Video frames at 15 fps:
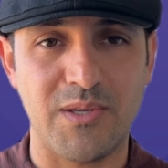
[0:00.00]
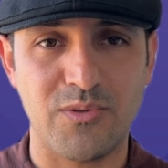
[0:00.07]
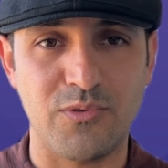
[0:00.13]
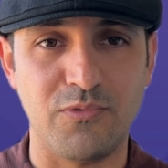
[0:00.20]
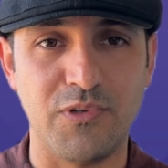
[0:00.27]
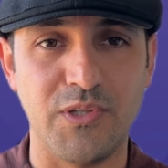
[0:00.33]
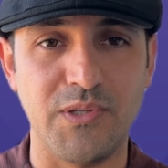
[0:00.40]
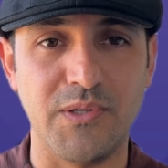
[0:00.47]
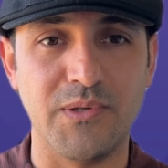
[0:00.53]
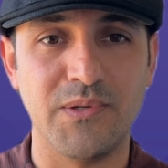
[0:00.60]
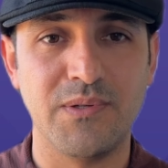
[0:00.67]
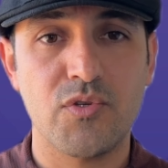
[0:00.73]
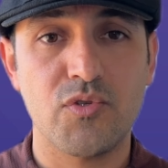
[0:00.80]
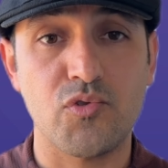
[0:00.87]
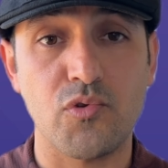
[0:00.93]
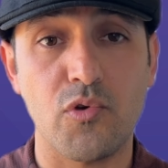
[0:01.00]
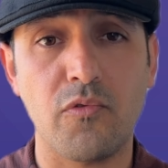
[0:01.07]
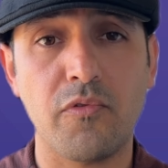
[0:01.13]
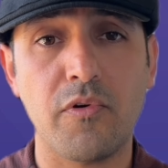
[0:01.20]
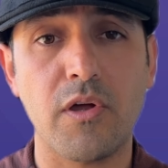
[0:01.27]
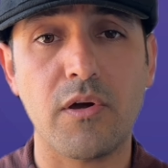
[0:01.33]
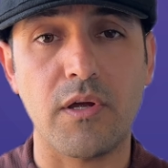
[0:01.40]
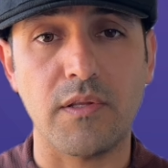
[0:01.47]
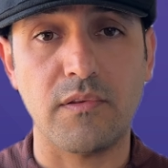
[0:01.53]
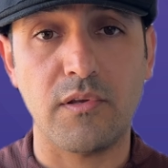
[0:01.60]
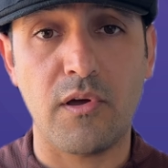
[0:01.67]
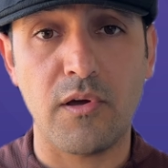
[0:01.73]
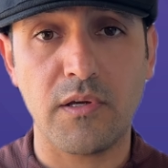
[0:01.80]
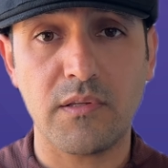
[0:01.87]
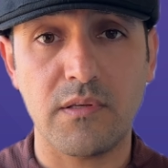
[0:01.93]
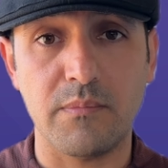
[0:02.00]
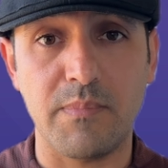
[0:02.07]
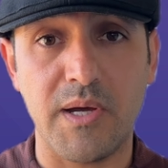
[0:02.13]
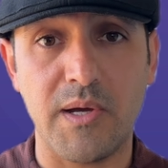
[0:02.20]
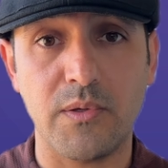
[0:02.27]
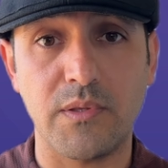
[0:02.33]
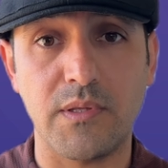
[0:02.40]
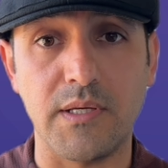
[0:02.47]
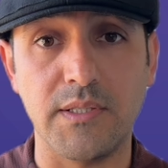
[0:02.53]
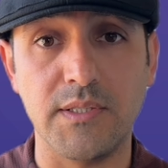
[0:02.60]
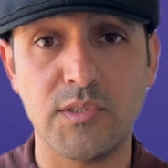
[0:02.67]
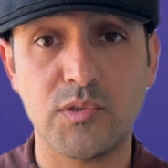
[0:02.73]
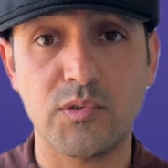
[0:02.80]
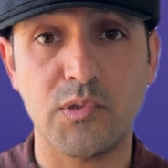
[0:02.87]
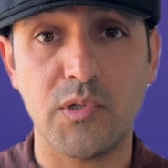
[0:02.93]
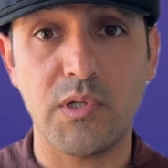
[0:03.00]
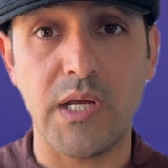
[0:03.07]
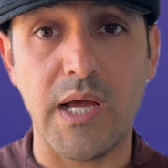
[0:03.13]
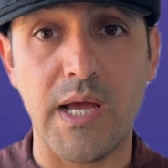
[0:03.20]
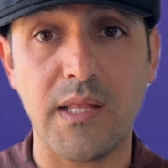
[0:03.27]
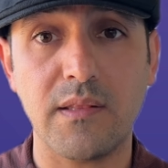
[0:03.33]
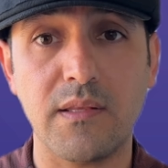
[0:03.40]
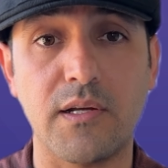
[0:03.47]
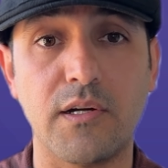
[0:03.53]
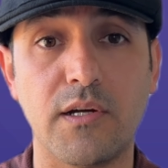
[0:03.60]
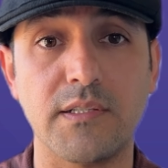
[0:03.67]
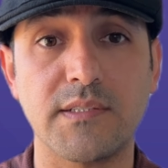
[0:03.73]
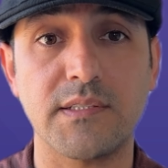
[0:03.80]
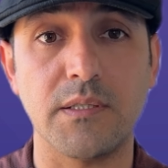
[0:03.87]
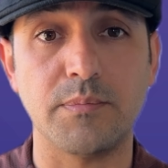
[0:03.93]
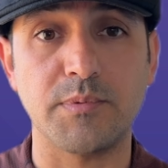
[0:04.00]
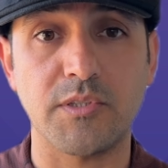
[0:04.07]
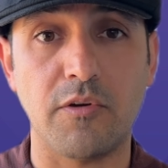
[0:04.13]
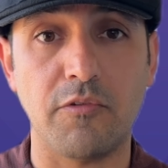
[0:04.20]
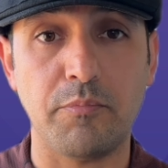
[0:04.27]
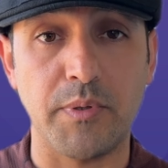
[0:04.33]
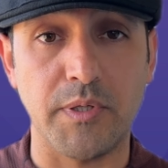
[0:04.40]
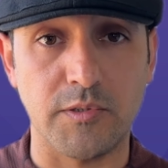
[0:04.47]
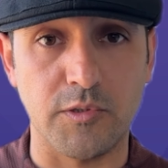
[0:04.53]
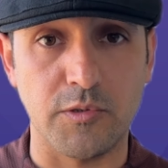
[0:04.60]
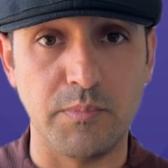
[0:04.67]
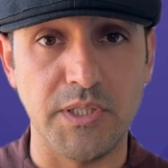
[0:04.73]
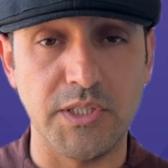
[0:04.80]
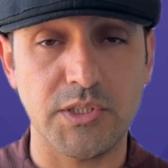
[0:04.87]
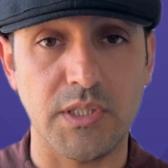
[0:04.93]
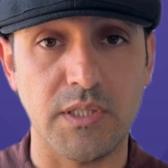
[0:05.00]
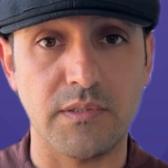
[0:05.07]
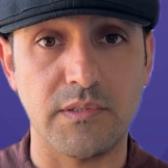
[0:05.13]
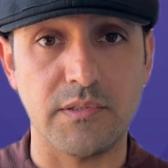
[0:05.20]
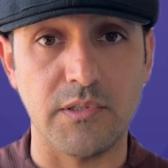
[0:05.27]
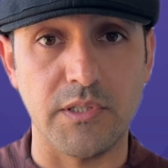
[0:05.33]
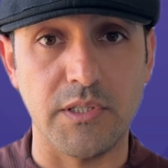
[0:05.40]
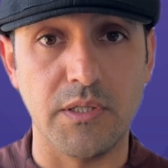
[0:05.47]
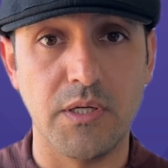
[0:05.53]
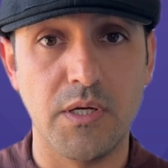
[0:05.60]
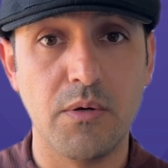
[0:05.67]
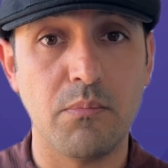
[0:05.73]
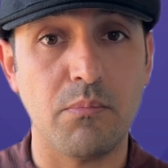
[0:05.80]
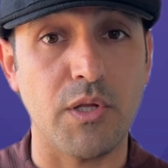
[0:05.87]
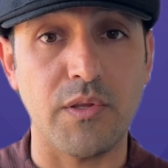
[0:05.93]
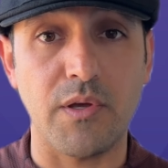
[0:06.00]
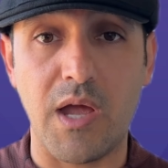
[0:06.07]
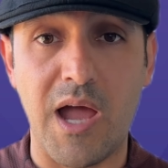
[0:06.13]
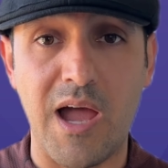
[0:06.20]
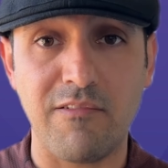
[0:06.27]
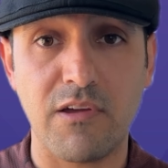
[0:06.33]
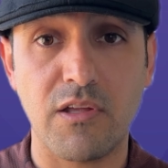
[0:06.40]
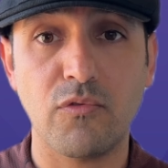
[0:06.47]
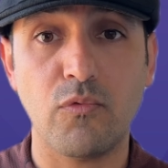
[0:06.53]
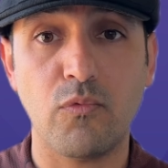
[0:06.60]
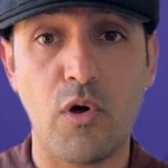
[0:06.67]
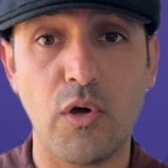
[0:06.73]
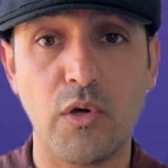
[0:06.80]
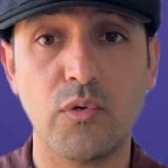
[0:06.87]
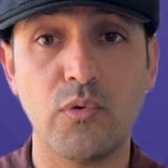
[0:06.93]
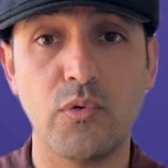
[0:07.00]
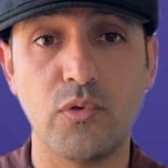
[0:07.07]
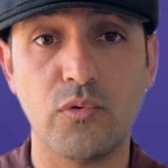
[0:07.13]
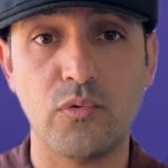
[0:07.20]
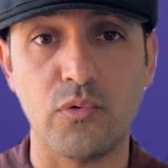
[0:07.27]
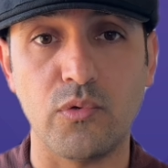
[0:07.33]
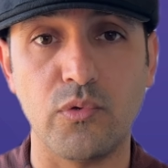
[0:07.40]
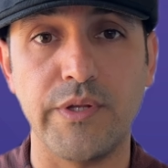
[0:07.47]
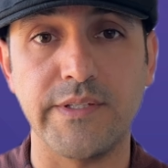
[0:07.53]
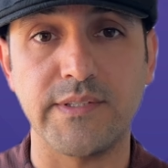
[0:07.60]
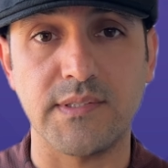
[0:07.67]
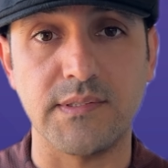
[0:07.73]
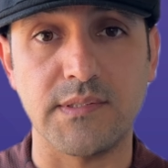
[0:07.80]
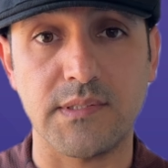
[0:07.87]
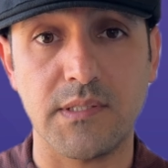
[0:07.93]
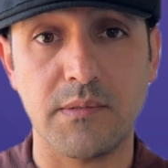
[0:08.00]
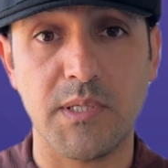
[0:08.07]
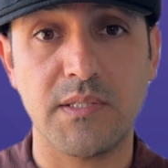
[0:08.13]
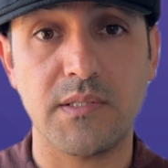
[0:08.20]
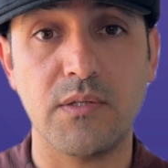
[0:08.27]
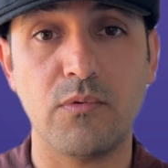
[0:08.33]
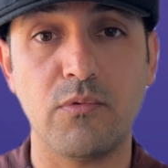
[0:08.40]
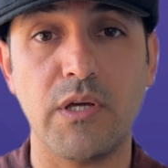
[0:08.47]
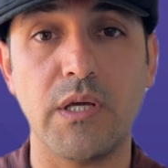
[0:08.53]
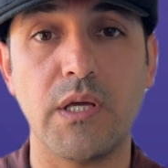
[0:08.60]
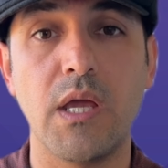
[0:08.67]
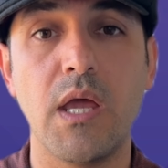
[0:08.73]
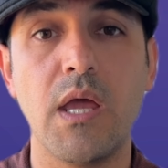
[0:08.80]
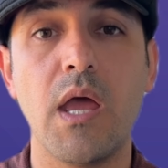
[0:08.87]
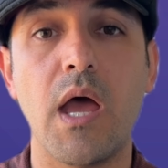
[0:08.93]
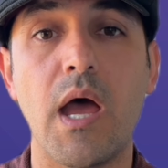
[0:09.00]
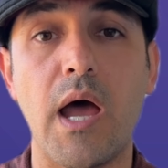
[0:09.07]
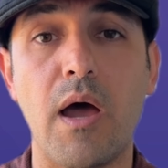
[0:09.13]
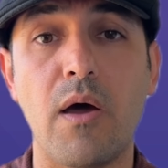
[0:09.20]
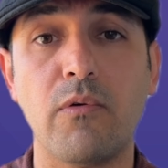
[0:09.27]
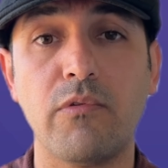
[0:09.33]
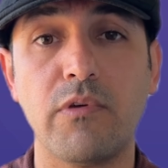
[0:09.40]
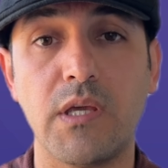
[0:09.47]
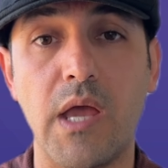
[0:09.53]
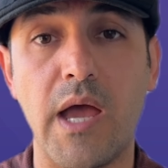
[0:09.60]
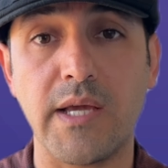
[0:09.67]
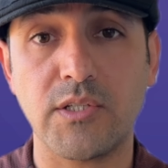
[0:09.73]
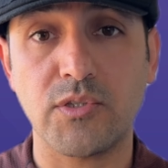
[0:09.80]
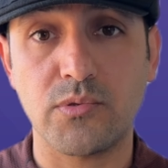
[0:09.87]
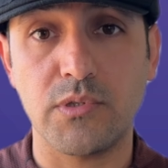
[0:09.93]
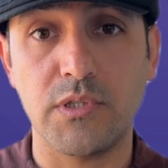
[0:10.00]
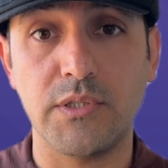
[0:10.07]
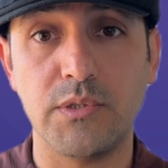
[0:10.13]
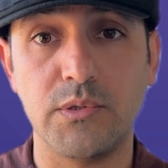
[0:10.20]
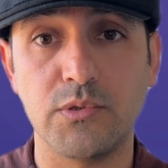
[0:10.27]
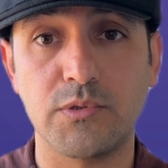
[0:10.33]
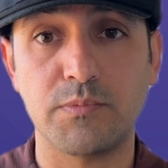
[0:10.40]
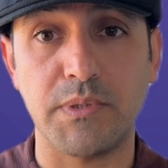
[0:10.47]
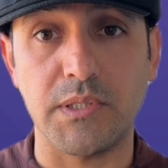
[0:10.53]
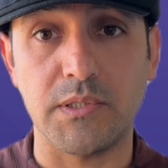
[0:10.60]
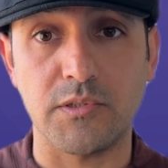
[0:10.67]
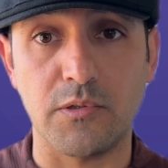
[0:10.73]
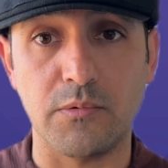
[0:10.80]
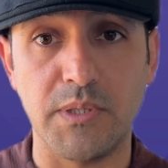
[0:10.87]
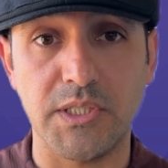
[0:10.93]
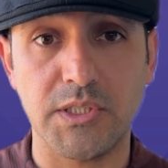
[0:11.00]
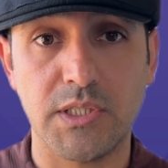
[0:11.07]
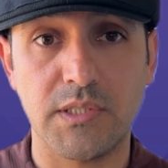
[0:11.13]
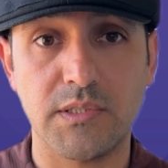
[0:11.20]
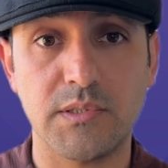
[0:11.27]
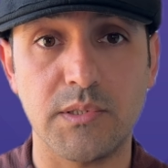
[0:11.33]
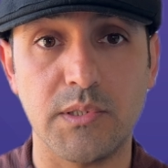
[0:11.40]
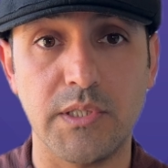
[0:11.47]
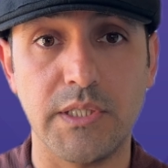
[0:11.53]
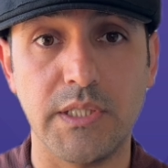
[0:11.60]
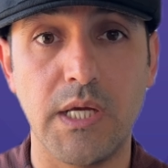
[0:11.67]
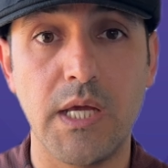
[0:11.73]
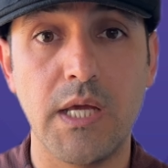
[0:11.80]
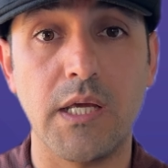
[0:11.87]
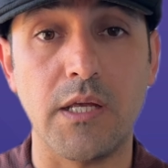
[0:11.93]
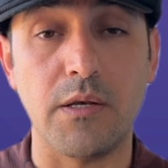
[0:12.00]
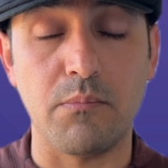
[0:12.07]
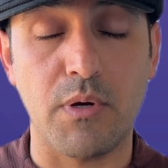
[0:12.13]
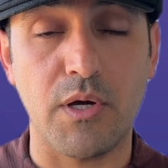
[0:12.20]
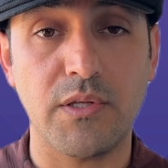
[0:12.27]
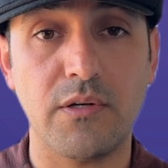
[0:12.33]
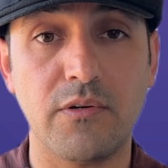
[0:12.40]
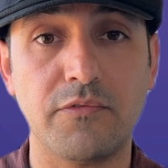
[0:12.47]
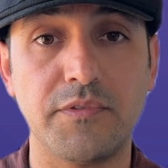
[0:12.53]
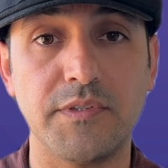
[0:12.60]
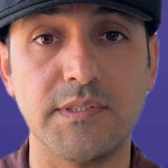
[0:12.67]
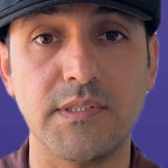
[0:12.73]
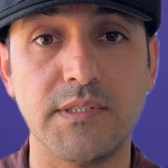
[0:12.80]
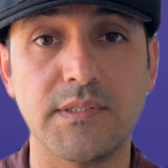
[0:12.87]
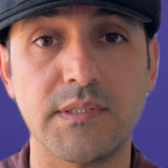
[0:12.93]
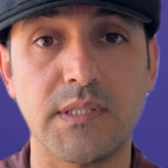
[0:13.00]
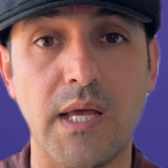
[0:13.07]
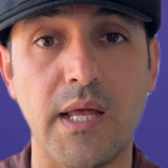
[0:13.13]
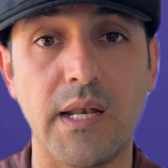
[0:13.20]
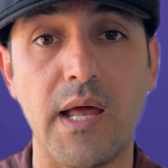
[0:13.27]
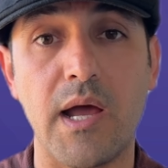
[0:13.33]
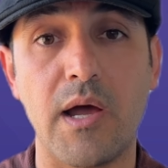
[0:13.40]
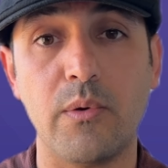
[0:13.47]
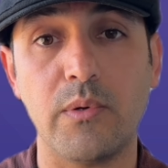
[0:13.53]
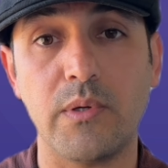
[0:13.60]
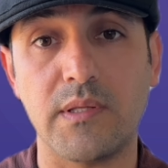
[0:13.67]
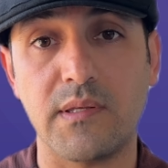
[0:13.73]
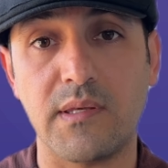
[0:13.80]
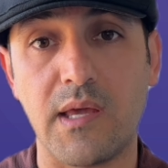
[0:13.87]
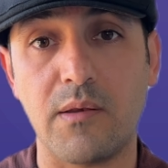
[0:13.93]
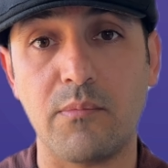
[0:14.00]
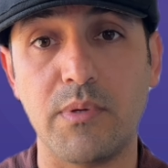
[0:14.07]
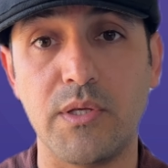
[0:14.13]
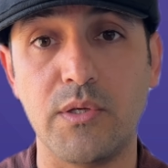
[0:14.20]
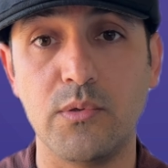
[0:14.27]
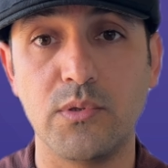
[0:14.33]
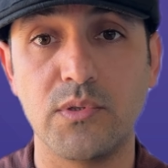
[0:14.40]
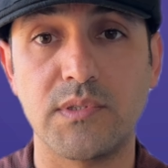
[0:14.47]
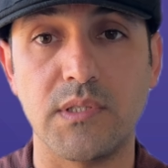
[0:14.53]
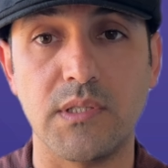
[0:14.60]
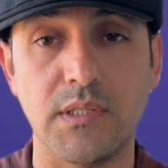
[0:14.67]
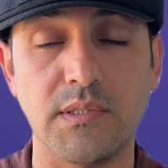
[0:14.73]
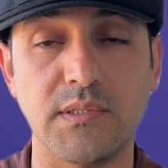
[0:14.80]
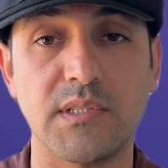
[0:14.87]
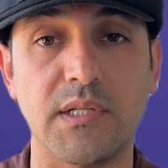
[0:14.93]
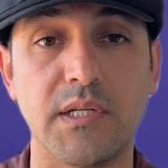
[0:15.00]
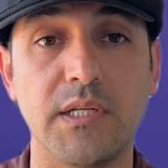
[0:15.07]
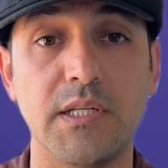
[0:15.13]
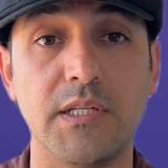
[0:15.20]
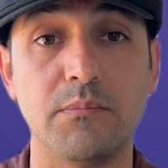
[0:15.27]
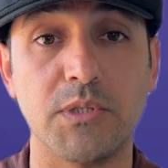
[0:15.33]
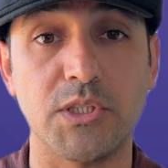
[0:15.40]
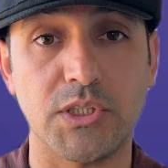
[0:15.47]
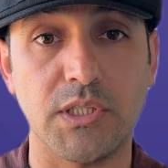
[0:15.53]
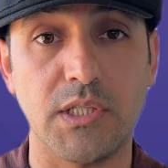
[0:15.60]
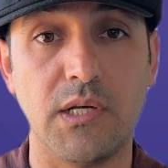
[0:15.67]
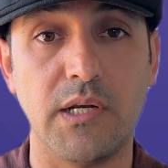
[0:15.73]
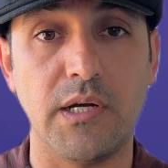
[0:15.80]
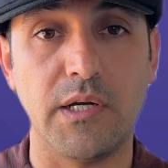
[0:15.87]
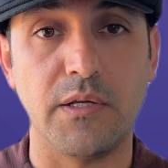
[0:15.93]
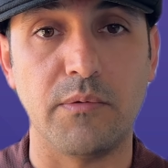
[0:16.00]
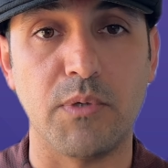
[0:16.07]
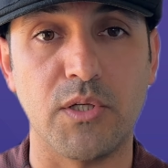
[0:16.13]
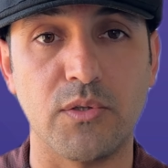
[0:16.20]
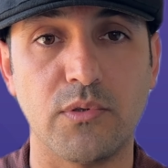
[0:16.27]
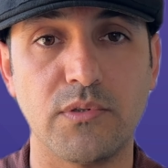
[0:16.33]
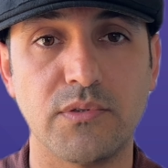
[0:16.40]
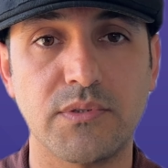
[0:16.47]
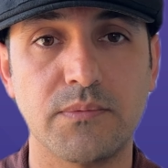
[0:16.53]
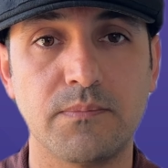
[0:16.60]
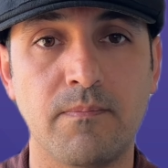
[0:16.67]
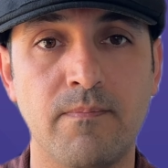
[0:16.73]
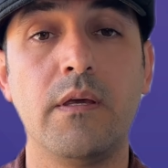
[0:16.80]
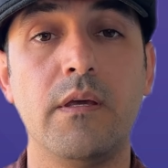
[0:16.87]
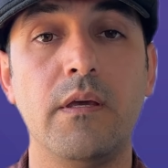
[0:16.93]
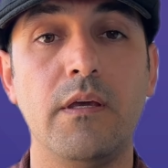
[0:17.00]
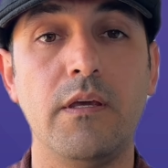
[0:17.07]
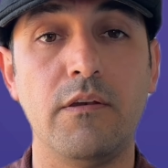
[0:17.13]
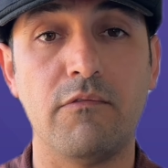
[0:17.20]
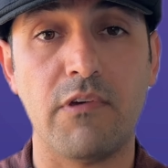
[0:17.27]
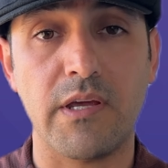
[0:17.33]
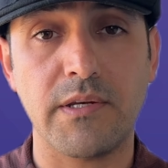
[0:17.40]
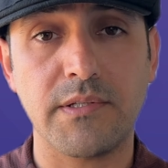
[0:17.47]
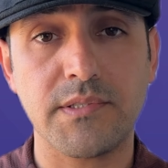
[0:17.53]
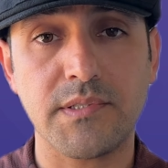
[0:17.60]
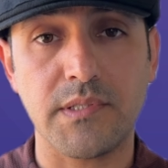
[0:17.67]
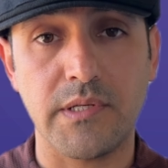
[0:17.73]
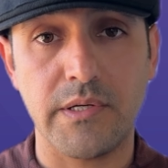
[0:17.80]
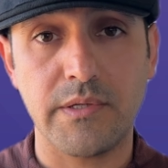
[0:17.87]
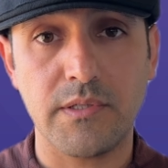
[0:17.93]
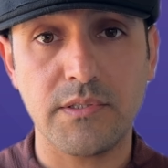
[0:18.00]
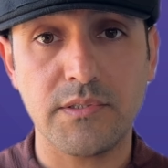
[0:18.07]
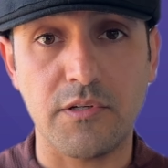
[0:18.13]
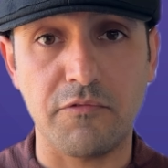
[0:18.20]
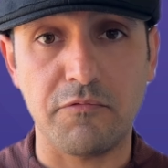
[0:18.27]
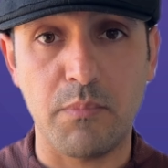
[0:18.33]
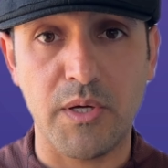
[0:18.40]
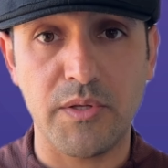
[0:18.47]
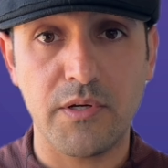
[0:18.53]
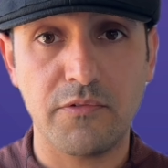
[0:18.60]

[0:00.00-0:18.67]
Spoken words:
to video. So far I talked about the history and the concepts of perturbation theory, but I haven't walked you through the systematic way how we actually use perturbation theory in modern physics and how it can be used in training machine learning models. In various areas of modern